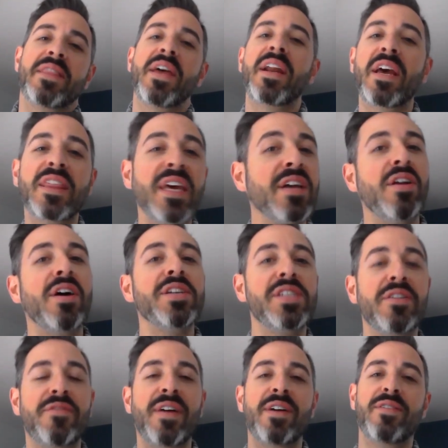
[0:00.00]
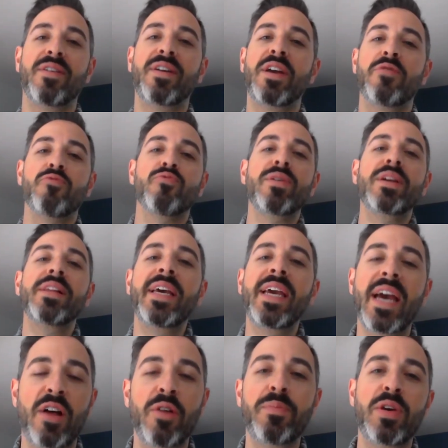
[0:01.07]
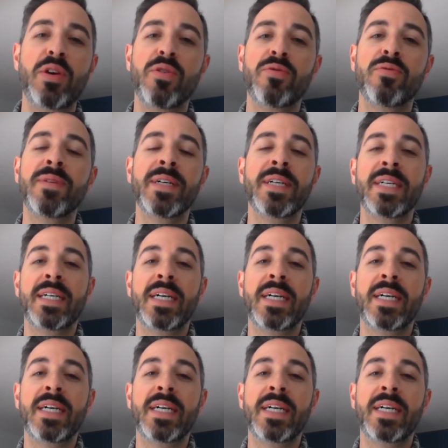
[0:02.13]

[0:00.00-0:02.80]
then I think Lost in Founder can really help you